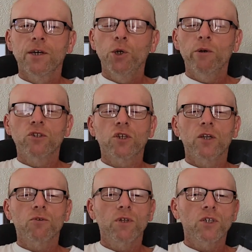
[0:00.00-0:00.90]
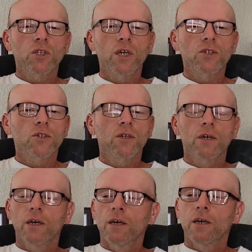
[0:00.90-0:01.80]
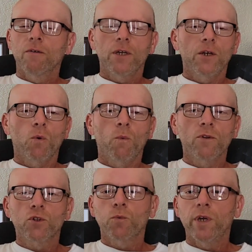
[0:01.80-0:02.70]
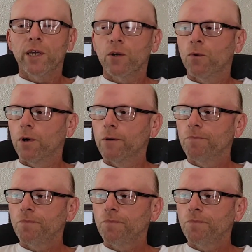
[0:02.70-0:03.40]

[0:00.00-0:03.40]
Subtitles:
You can schedule these things, once a week or